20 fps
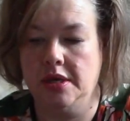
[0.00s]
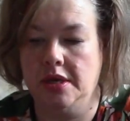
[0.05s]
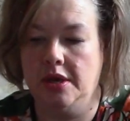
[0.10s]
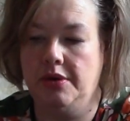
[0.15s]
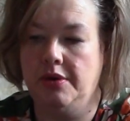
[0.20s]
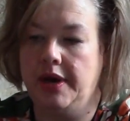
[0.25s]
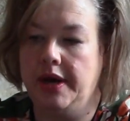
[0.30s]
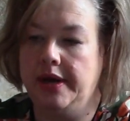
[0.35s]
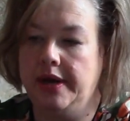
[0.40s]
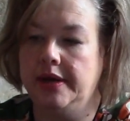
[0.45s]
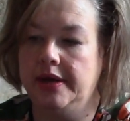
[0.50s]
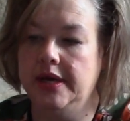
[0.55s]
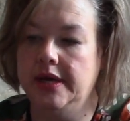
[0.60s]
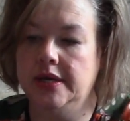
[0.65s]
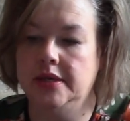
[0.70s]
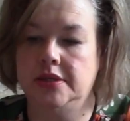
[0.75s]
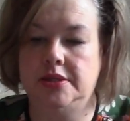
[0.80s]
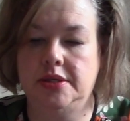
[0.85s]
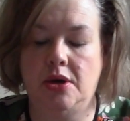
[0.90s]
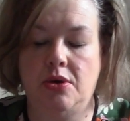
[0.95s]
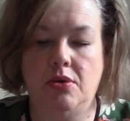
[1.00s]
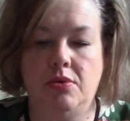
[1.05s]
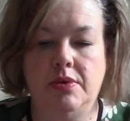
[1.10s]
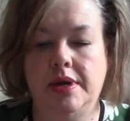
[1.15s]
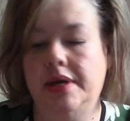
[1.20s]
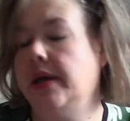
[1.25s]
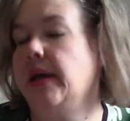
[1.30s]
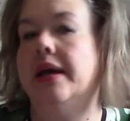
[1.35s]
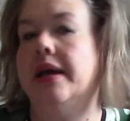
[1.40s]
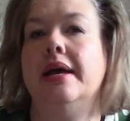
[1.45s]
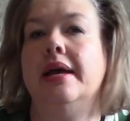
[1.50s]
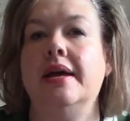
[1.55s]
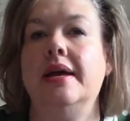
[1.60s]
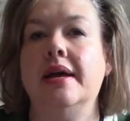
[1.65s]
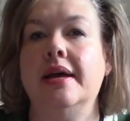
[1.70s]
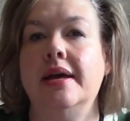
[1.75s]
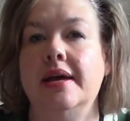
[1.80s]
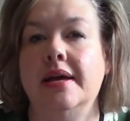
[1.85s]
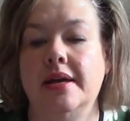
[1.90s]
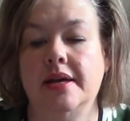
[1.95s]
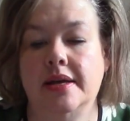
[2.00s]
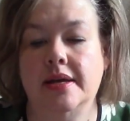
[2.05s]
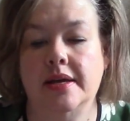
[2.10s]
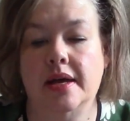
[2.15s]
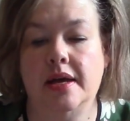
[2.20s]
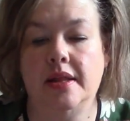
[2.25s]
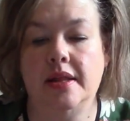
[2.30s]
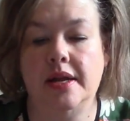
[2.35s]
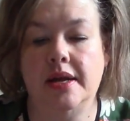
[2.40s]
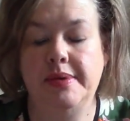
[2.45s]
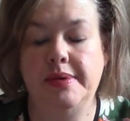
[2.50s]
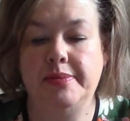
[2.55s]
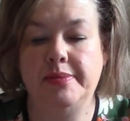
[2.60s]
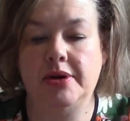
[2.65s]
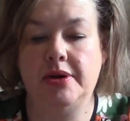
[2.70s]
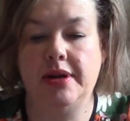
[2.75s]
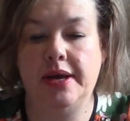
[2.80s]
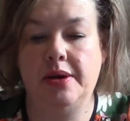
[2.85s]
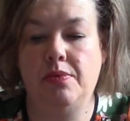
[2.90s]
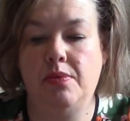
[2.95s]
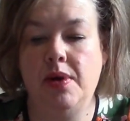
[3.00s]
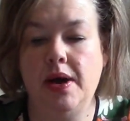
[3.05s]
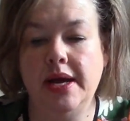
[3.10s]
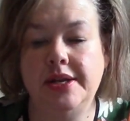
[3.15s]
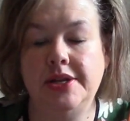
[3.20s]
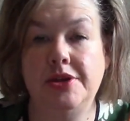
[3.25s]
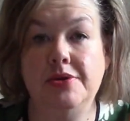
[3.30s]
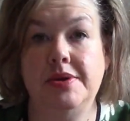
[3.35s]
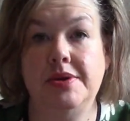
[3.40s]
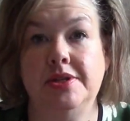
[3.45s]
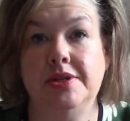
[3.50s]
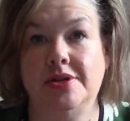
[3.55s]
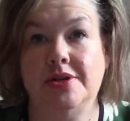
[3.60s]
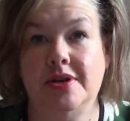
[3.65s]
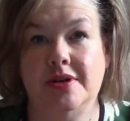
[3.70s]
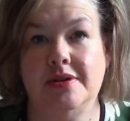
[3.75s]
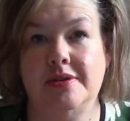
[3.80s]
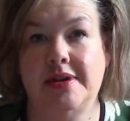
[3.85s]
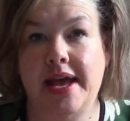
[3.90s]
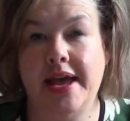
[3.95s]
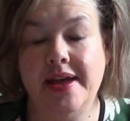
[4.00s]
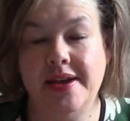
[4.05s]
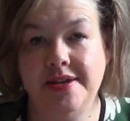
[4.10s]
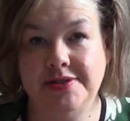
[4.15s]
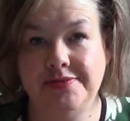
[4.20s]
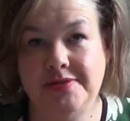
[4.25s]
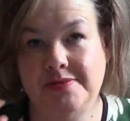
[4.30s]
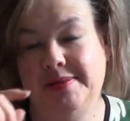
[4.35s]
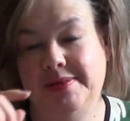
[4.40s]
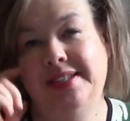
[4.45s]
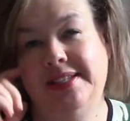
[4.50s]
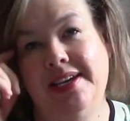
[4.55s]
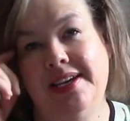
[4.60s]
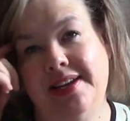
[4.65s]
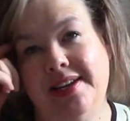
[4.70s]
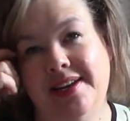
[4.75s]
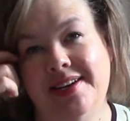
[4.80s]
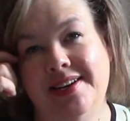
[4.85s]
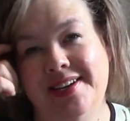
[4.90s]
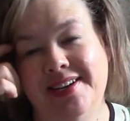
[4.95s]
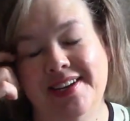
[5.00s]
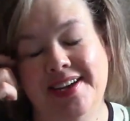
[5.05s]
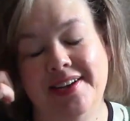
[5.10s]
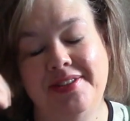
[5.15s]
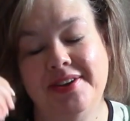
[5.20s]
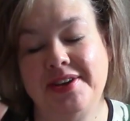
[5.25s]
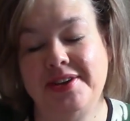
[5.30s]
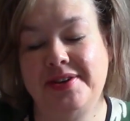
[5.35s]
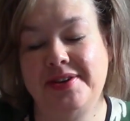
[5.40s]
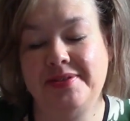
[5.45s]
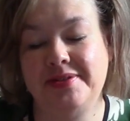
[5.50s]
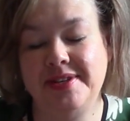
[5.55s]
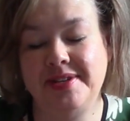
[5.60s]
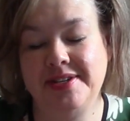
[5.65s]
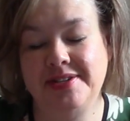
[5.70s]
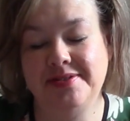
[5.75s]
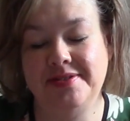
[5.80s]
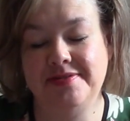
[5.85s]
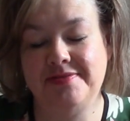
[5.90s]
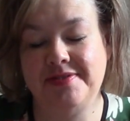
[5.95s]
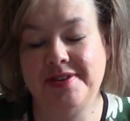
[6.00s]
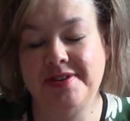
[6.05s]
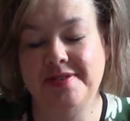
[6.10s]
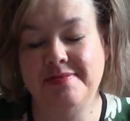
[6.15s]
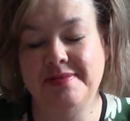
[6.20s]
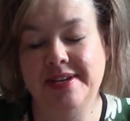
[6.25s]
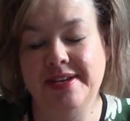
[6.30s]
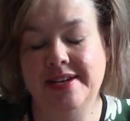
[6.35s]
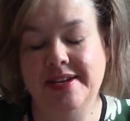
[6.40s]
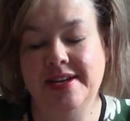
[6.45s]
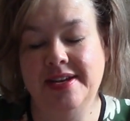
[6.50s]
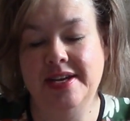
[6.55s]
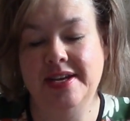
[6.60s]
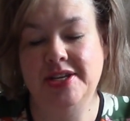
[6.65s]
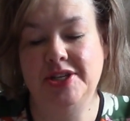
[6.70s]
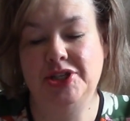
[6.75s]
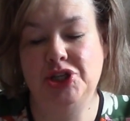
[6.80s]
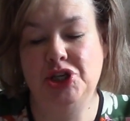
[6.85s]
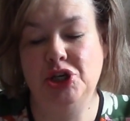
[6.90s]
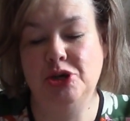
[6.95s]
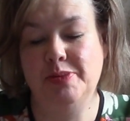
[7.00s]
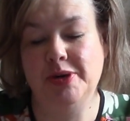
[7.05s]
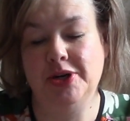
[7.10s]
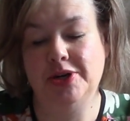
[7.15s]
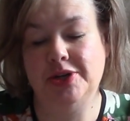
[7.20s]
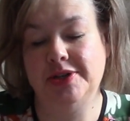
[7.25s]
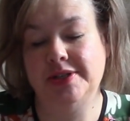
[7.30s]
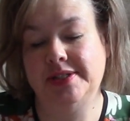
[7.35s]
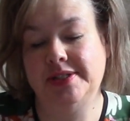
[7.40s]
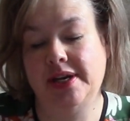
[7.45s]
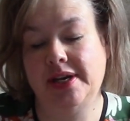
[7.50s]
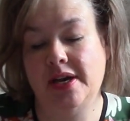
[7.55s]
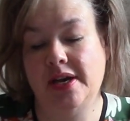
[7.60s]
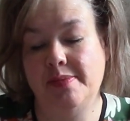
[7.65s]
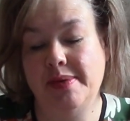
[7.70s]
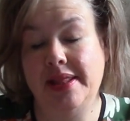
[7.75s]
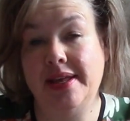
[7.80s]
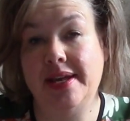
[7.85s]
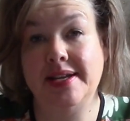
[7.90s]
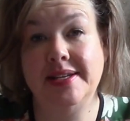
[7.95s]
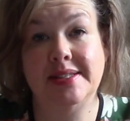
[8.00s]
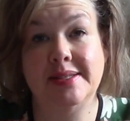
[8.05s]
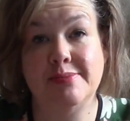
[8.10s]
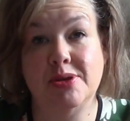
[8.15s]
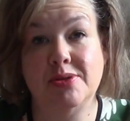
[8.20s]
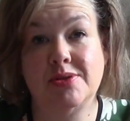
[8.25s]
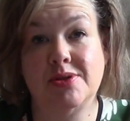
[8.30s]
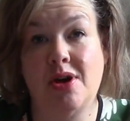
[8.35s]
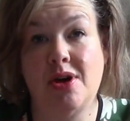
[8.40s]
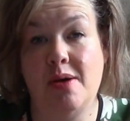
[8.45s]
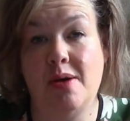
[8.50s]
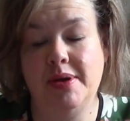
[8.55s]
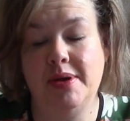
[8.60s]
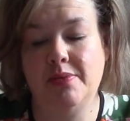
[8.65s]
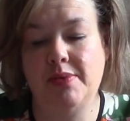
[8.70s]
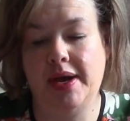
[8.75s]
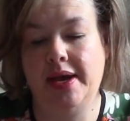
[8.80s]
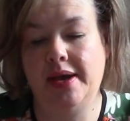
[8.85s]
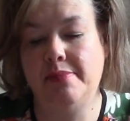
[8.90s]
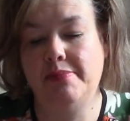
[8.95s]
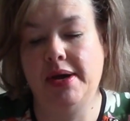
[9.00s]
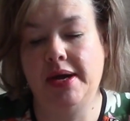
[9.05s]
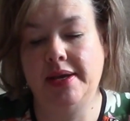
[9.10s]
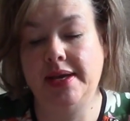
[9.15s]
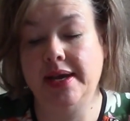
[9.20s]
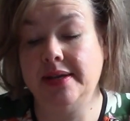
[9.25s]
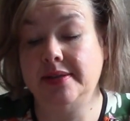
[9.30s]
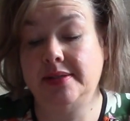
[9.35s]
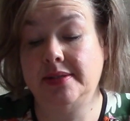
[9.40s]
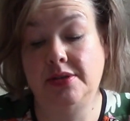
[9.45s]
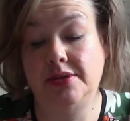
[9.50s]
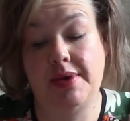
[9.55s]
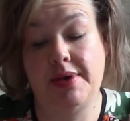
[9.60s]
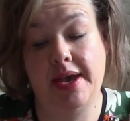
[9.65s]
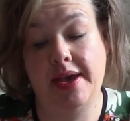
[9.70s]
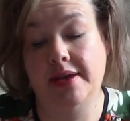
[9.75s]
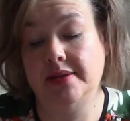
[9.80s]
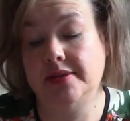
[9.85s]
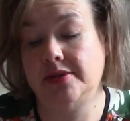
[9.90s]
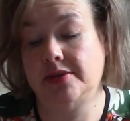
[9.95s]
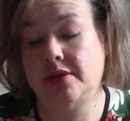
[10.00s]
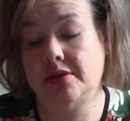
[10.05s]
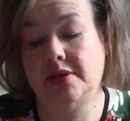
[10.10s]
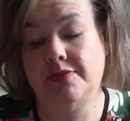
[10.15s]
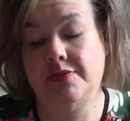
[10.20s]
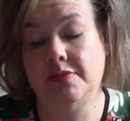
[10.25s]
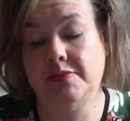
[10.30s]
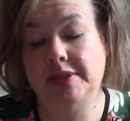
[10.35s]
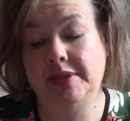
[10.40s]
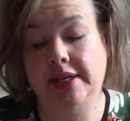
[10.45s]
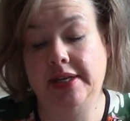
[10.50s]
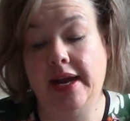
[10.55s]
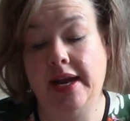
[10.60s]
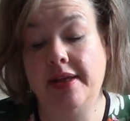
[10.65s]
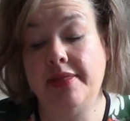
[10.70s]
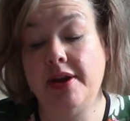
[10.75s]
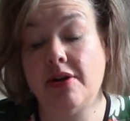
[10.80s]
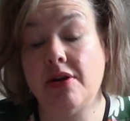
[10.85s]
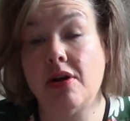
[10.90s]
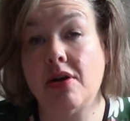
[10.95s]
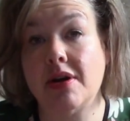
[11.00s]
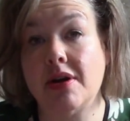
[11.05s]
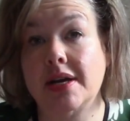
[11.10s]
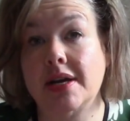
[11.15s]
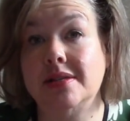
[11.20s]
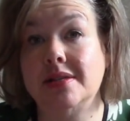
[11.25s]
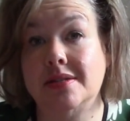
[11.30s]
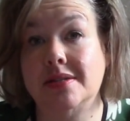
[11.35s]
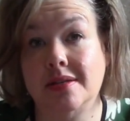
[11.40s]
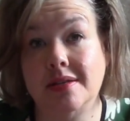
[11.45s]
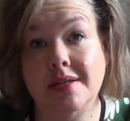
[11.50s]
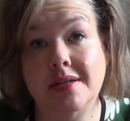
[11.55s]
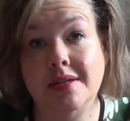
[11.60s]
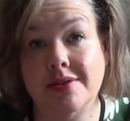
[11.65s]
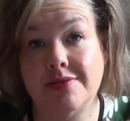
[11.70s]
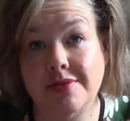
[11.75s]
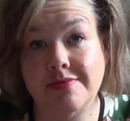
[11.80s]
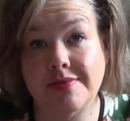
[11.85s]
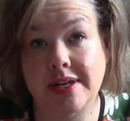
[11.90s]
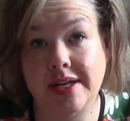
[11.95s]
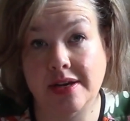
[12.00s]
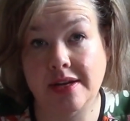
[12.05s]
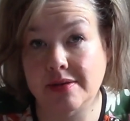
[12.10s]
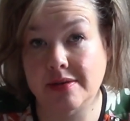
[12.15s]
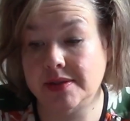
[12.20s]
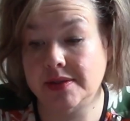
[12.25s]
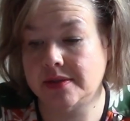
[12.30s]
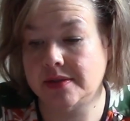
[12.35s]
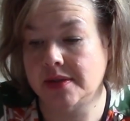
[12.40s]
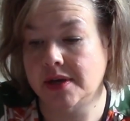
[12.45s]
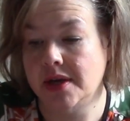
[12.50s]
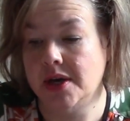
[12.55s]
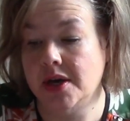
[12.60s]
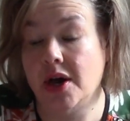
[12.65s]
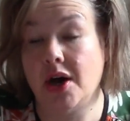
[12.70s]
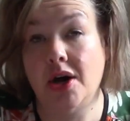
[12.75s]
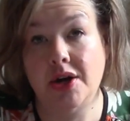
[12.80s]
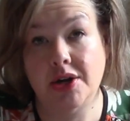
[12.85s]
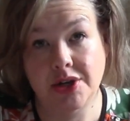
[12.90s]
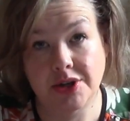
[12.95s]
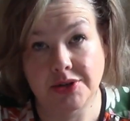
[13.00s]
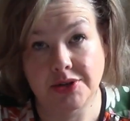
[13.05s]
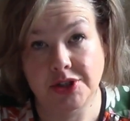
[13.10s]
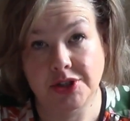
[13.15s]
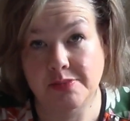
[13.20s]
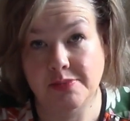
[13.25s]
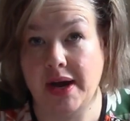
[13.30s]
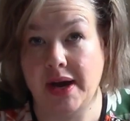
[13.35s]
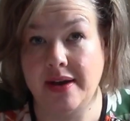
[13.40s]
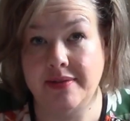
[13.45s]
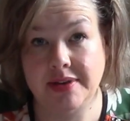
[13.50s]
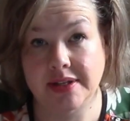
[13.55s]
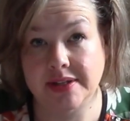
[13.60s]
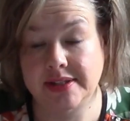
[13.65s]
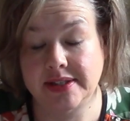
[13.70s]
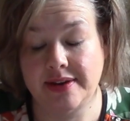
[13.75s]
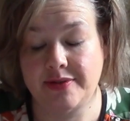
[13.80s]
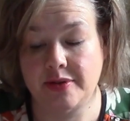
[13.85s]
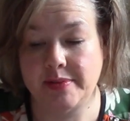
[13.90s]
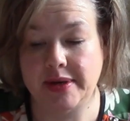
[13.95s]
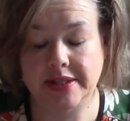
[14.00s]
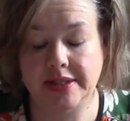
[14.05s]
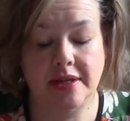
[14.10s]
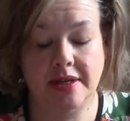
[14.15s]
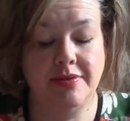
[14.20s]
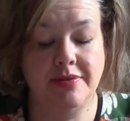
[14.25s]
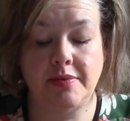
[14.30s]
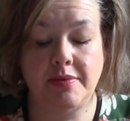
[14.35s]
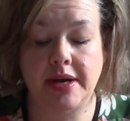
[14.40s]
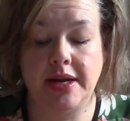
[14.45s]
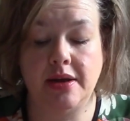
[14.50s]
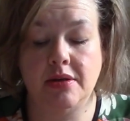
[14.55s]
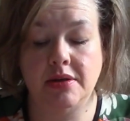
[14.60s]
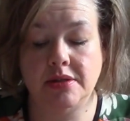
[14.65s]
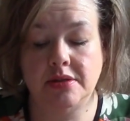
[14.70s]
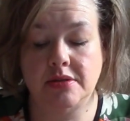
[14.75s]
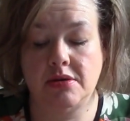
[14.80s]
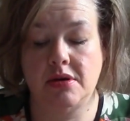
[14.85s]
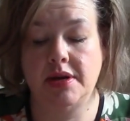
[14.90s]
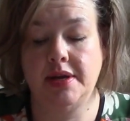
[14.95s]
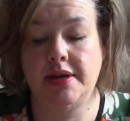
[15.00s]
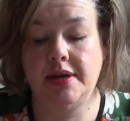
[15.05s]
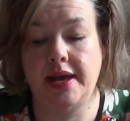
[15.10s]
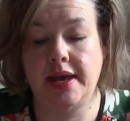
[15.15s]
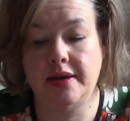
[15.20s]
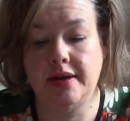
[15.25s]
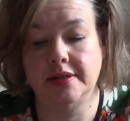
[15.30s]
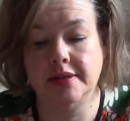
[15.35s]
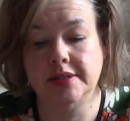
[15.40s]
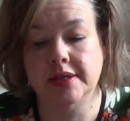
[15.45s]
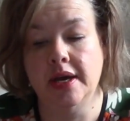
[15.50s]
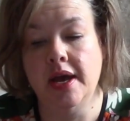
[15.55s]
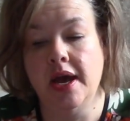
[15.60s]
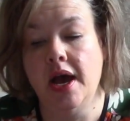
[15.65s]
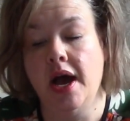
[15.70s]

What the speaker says: Okay, so a lot of people are like, what? You can start cannas from seed? I thought you could only do them from tubers. And that is the most common way, but yes, you can start them from seed. And there are a gazillion different videos on YouTube. I've done several myself already on starting cannas.